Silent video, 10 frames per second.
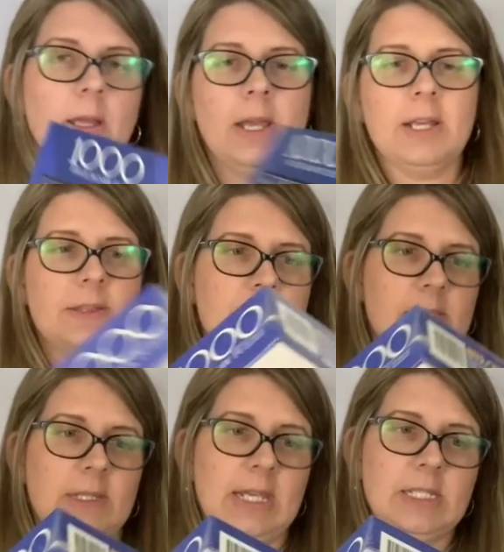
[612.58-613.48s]
I got
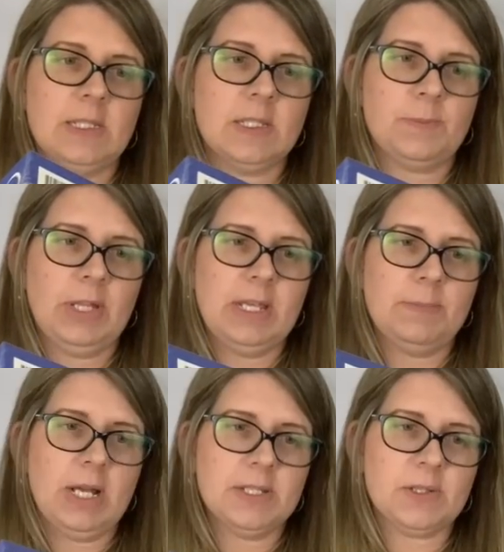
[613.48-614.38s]
this license
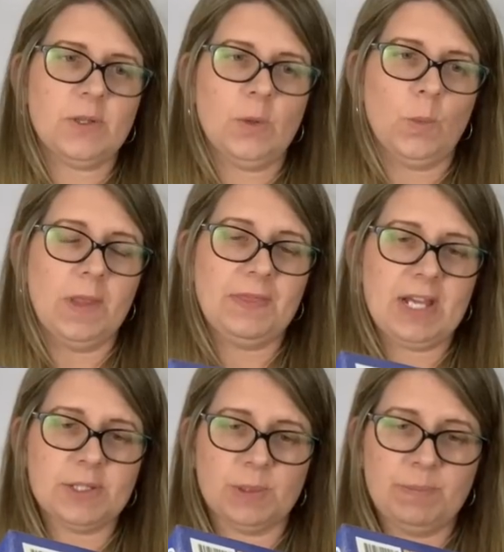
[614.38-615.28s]
plate puzzle,
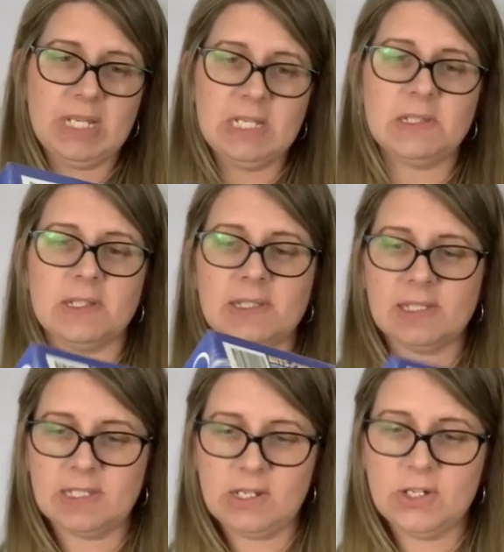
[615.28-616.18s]
1,000 piece. It's
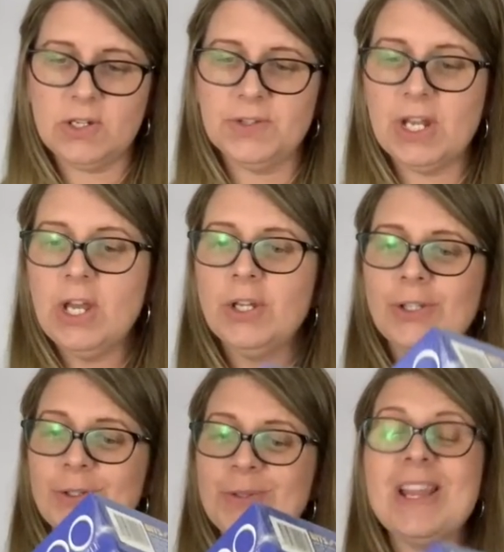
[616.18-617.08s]
sealed.
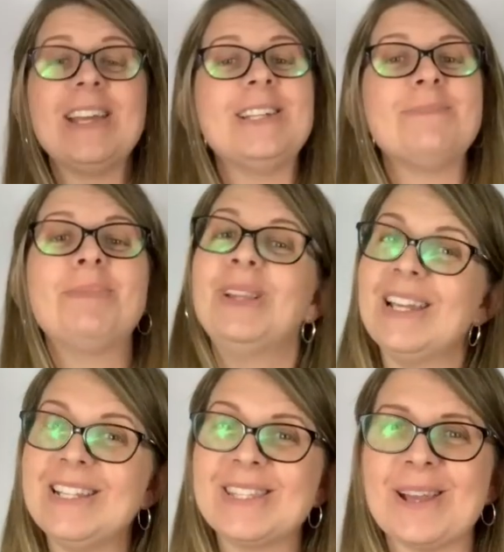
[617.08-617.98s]
United Plates